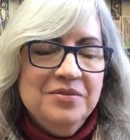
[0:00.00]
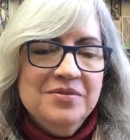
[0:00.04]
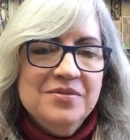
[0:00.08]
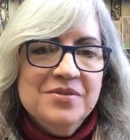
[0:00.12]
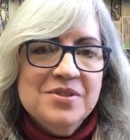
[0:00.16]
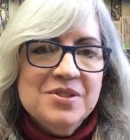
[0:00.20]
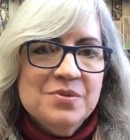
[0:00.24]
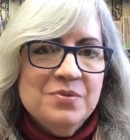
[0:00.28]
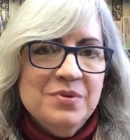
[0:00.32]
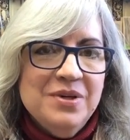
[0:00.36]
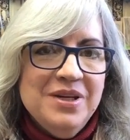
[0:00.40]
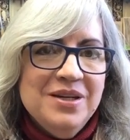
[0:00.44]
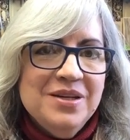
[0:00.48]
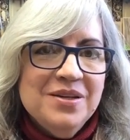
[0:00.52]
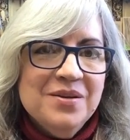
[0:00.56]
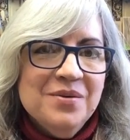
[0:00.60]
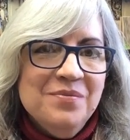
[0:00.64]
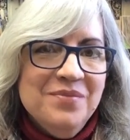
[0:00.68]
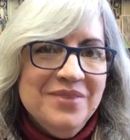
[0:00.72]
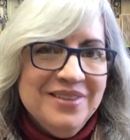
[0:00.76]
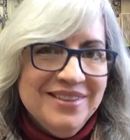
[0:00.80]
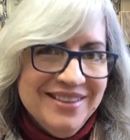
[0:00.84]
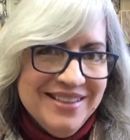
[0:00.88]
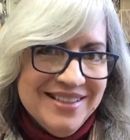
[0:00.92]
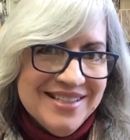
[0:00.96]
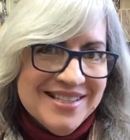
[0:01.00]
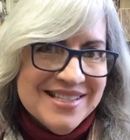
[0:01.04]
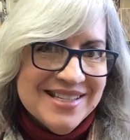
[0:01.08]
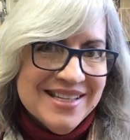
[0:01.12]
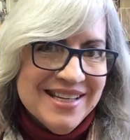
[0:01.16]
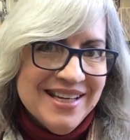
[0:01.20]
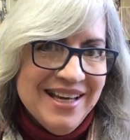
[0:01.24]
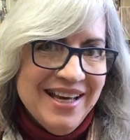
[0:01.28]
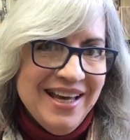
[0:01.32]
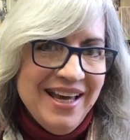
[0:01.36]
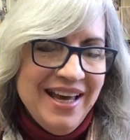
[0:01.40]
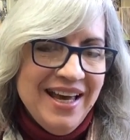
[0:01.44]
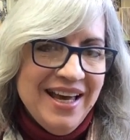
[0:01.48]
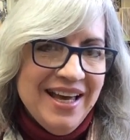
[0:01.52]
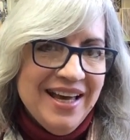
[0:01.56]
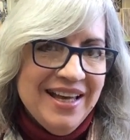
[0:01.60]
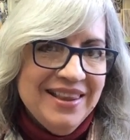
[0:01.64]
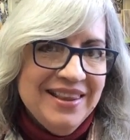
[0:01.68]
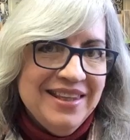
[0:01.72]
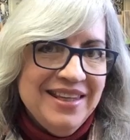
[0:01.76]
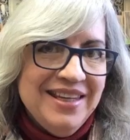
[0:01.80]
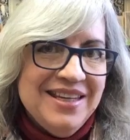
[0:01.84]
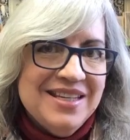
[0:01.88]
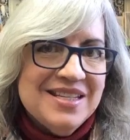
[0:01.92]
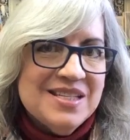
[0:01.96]
Sweet Melissa
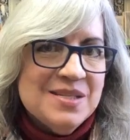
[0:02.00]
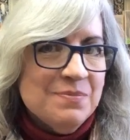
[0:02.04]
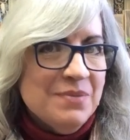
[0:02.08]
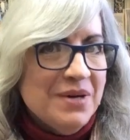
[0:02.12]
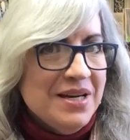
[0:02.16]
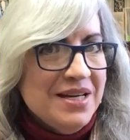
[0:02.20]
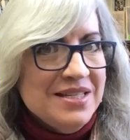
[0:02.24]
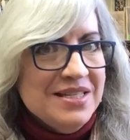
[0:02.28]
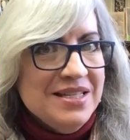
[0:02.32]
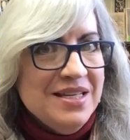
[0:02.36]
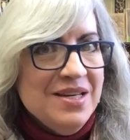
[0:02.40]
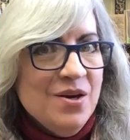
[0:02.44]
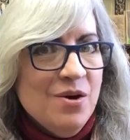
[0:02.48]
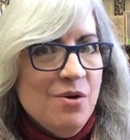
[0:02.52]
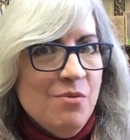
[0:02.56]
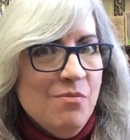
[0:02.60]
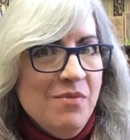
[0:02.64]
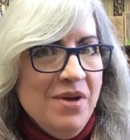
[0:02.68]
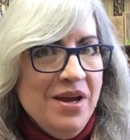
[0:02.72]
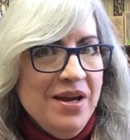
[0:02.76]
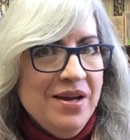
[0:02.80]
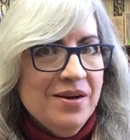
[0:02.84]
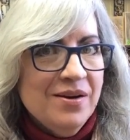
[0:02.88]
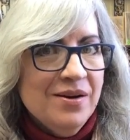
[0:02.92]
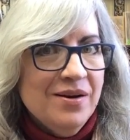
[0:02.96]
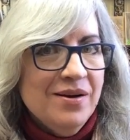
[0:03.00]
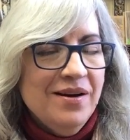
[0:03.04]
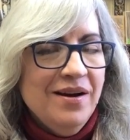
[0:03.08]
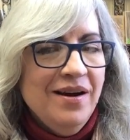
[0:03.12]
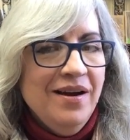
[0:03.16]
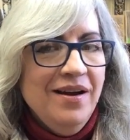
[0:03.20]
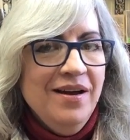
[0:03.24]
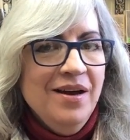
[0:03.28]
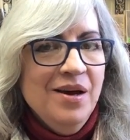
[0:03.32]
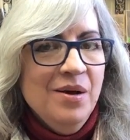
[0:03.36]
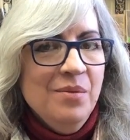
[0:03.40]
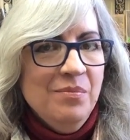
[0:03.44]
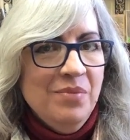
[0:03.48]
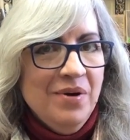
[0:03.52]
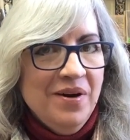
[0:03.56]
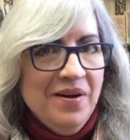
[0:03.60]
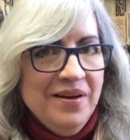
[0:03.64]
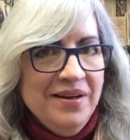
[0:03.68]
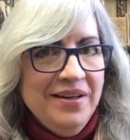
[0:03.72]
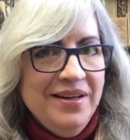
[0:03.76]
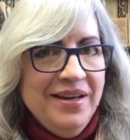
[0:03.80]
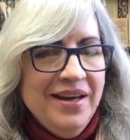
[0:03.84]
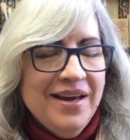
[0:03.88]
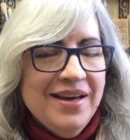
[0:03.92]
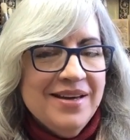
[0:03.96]
at the Spicy Homemaker
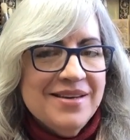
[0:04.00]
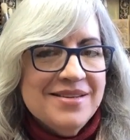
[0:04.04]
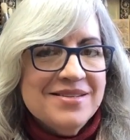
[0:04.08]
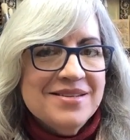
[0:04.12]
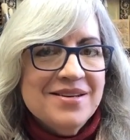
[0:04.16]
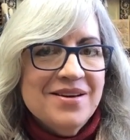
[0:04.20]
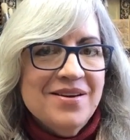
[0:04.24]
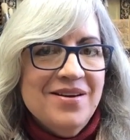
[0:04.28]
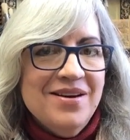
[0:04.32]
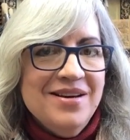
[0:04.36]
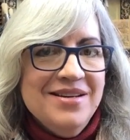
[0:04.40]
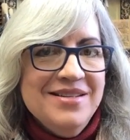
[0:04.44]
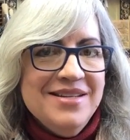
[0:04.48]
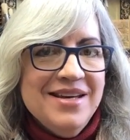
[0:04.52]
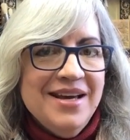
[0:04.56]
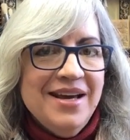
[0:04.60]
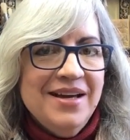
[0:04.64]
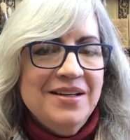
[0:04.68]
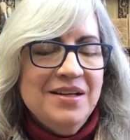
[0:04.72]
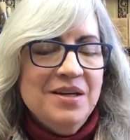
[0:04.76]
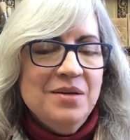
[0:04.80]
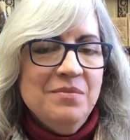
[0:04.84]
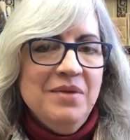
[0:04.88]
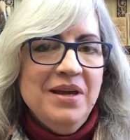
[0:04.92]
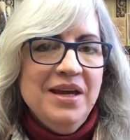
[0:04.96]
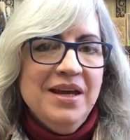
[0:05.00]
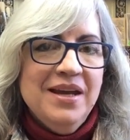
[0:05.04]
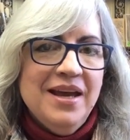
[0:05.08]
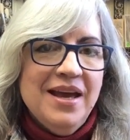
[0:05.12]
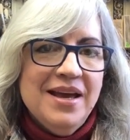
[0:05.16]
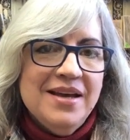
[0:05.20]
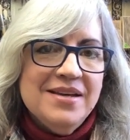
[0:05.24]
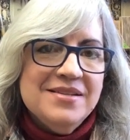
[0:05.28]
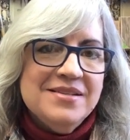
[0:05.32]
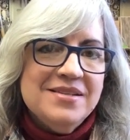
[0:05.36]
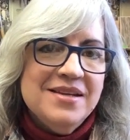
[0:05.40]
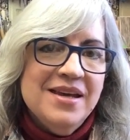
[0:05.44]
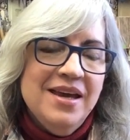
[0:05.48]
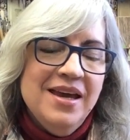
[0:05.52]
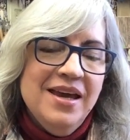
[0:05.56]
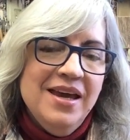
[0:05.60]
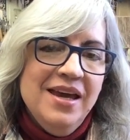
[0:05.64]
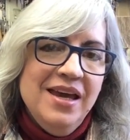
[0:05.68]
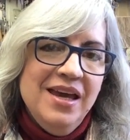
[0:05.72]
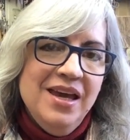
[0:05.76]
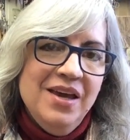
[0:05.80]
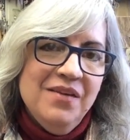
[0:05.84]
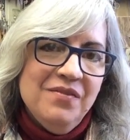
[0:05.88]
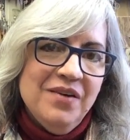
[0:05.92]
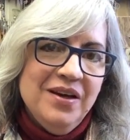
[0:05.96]
podcast contacted me and asked
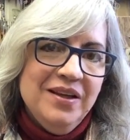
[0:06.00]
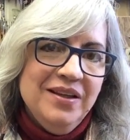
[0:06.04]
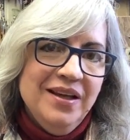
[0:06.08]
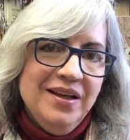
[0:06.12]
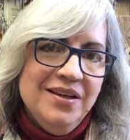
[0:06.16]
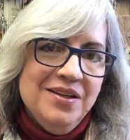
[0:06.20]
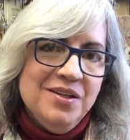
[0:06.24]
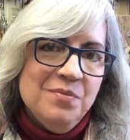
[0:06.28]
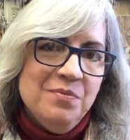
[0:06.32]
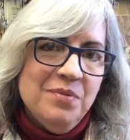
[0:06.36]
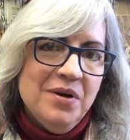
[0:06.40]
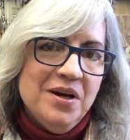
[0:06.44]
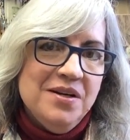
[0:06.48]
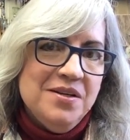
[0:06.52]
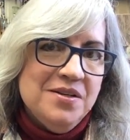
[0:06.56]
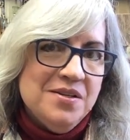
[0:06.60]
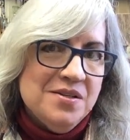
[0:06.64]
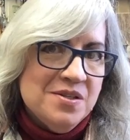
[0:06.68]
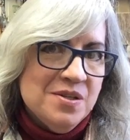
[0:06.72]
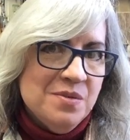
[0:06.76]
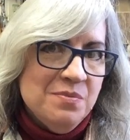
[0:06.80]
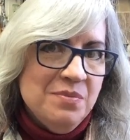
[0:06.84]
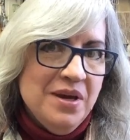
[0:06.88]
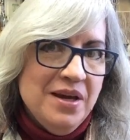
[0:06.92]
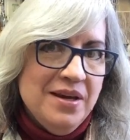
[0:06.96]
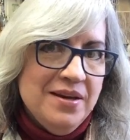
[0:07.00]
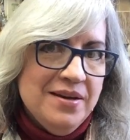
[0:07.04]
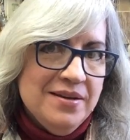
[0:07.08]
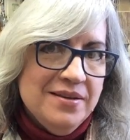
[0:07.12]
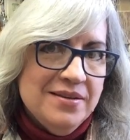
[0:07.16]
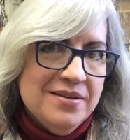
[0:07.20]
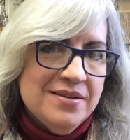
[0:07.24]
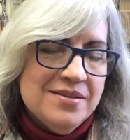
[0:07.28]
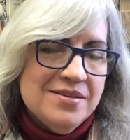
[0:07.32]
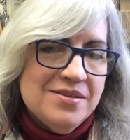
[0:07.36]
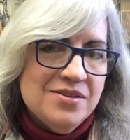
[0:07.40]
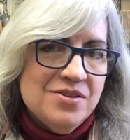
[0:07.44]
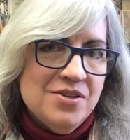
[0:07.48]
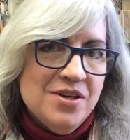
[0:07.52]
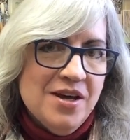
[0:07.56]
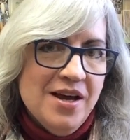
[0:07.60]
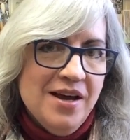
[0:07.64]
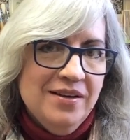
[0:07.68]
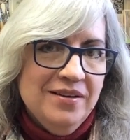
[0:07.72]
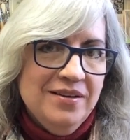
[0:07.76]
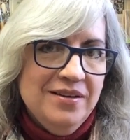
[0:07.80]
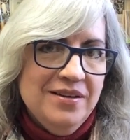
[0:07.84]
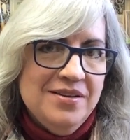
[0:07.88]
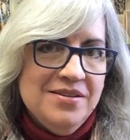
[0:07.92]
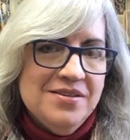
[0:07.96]
if I'd like to participate in this
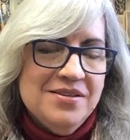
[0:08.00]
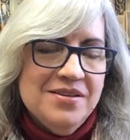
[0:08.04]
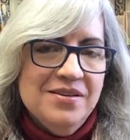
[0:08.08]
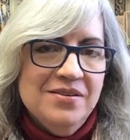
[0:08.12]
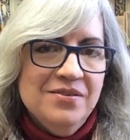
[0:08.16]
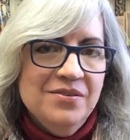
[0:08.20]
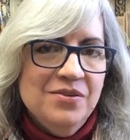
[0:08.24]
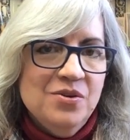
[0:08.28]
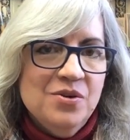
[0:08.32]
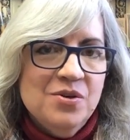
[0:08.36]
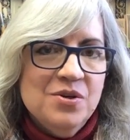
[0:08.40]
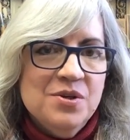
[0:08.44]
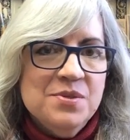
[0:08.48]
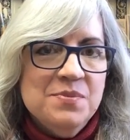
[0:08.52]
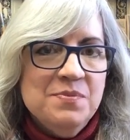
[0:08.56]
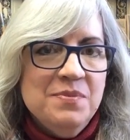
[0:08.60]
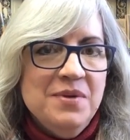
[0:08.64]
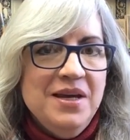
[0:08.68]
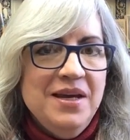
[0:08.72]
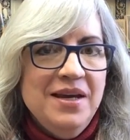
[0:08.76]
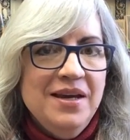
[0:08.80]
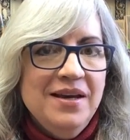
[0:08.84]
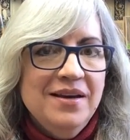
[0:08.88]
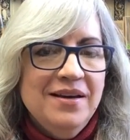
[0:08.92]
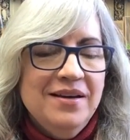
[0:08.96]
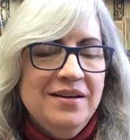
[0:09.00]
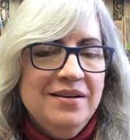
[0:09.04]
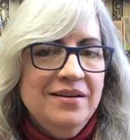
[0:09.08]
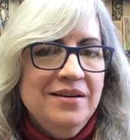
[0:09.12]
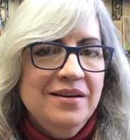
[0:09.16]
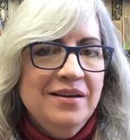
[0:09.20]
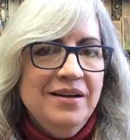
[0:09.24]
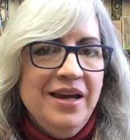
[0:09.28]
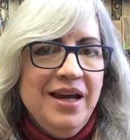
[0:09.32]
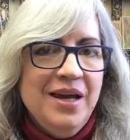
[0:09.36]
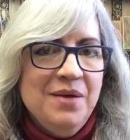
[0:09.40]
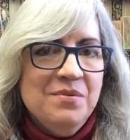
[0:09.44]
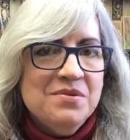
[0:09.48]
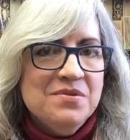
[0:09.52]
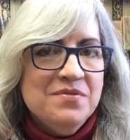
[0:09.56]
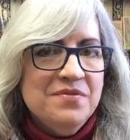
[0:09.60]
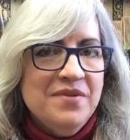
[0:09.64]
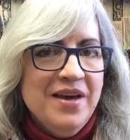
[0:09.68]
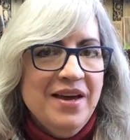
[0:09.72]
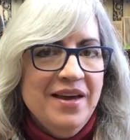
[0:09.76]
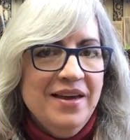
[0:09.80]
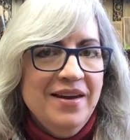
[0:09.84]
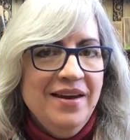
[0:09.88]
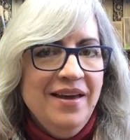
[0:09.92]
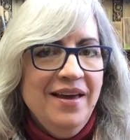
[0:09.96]
challenge, and of course, being a Hunger Games
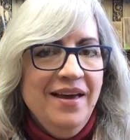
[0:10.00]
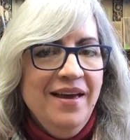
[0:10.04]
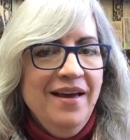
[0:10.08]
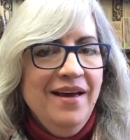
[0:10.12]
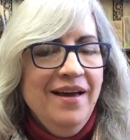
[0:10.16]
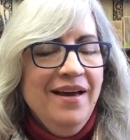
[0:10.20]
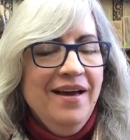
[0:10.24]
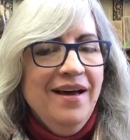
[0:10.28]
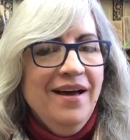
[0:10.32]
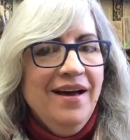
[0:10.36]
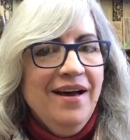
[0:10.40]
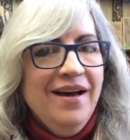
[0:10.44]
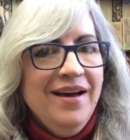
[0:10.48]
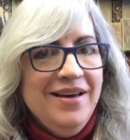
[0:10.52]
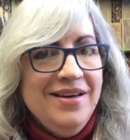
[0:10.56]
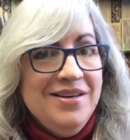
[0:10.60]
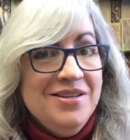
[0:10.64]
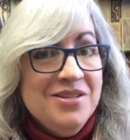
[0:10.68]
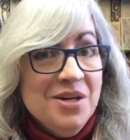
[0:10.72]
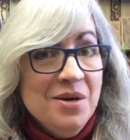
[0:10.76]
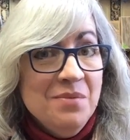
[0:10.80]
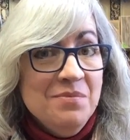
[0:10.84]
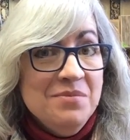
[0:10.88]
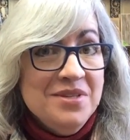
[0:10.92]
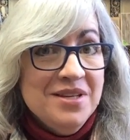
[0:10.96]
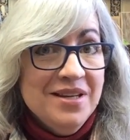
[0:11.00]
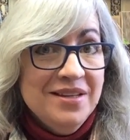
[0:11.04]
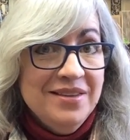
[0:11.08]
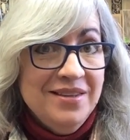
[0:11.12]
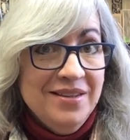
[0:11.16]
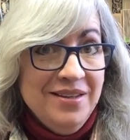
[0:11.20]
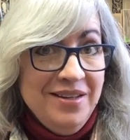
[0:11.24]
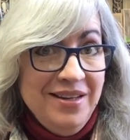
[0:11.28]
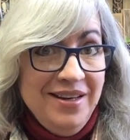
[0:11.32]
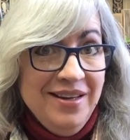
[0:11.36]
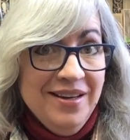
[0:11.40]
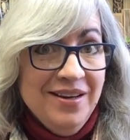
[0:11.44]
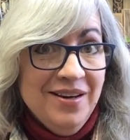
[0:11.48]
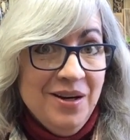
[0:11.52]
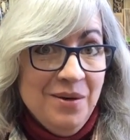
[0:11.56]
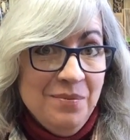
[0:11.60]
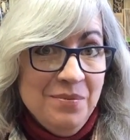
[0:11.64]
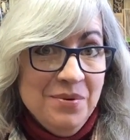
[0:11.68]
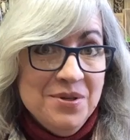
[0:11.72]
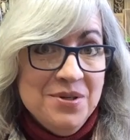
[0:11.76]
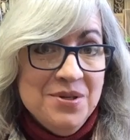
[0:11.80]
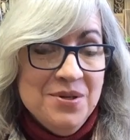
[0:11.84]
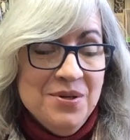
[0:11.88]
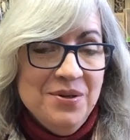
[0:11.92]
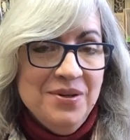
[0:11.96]
fan, I jumped at the
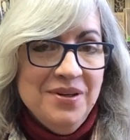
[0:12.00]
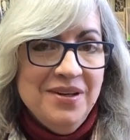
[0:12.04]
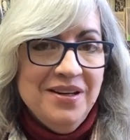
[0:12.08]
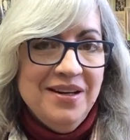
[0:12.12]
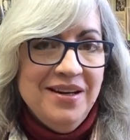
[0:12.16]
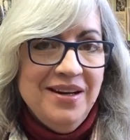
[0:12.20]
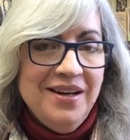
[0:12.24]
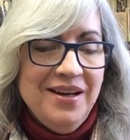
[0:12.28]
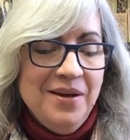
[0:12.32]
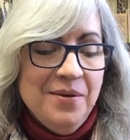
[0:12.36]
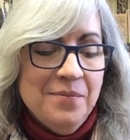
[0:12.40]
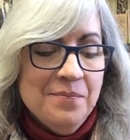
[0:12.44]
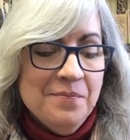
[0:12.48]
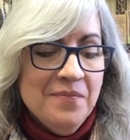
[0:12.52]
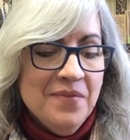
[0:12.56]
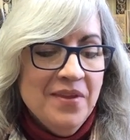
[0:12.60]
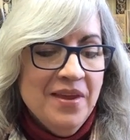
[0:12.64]
opportunity.